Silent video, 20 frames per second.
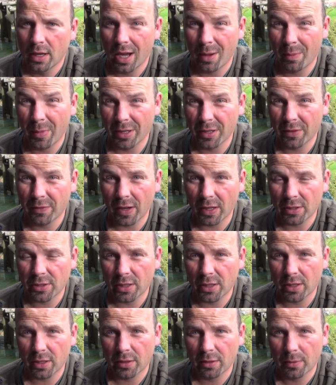I
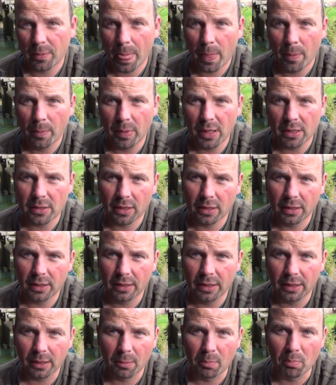manufacture basically
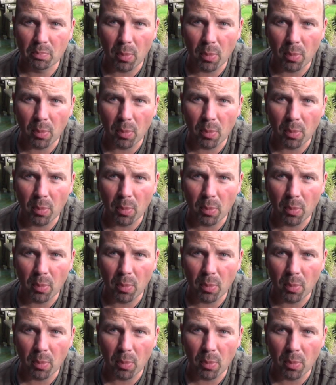little